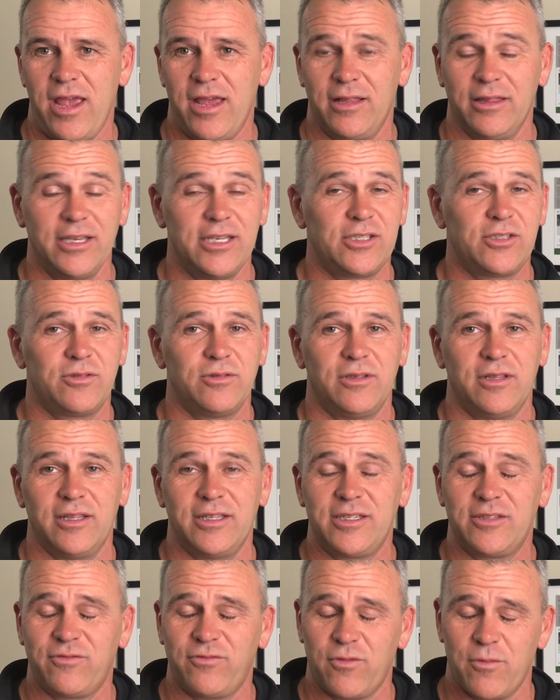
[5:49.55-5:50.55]
At
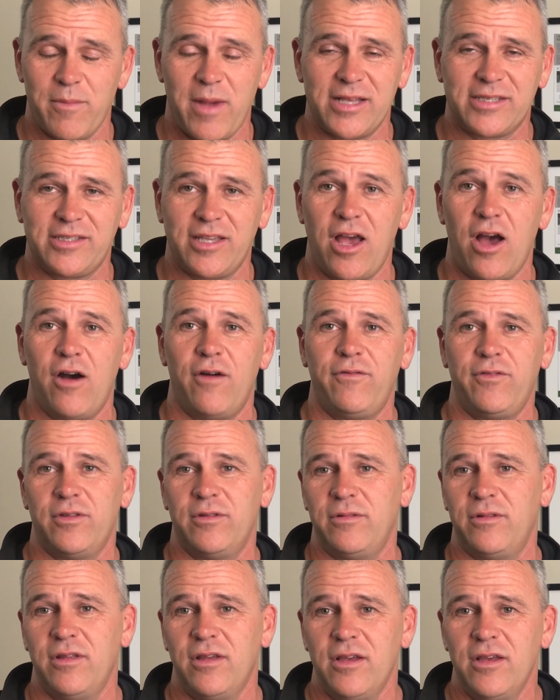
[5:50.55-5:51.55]
least for myself
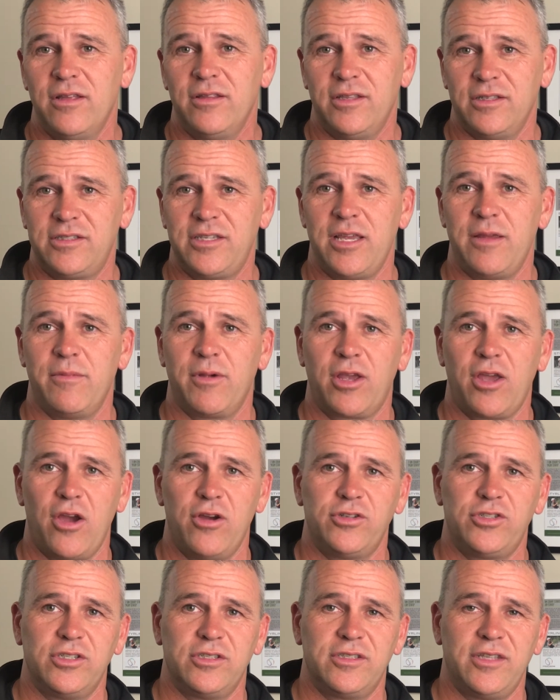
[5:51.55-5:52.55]
and the team of
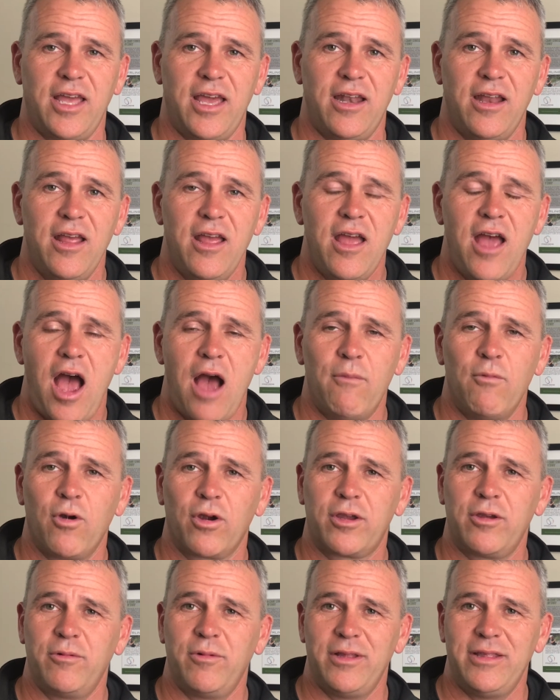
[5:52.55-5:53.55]
coaches that I'm
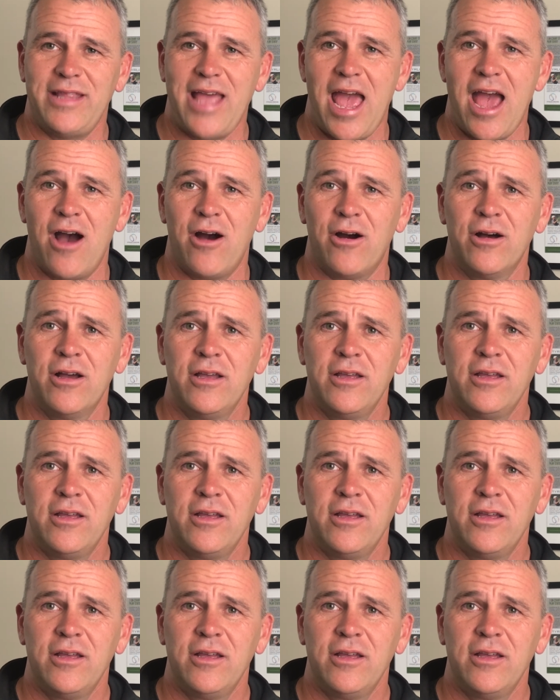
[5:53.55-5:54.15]
working with now.